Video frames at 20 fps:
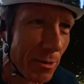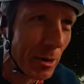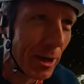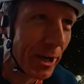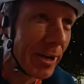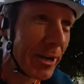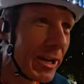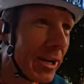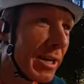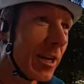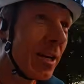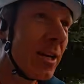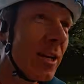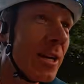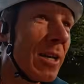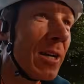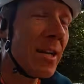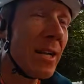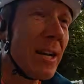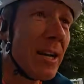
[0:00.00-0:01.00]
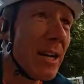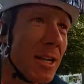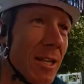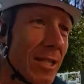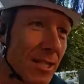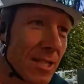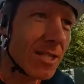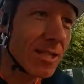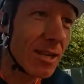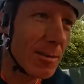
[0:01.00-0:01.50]
one. It's
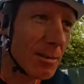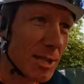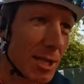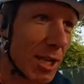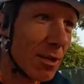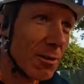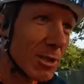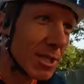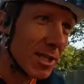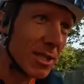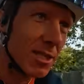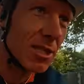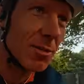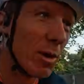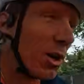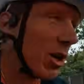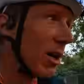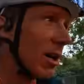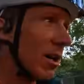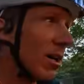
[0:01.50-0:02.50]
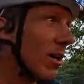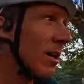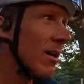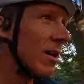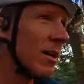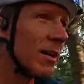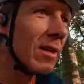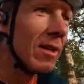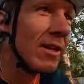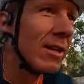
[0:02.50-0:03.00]
the summer solstice tomorrow,
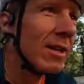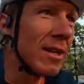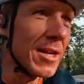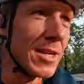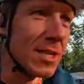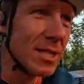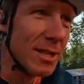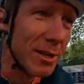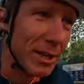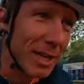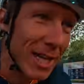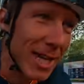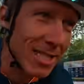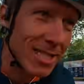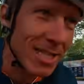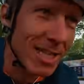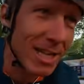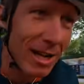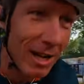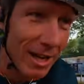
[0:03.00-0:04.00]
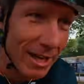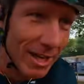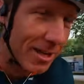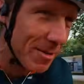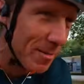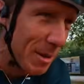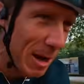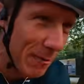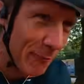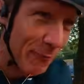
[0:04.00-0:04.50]
so it gets light at
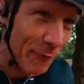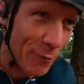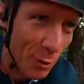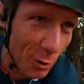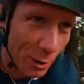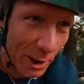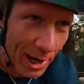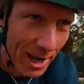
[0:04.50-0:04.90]
about 4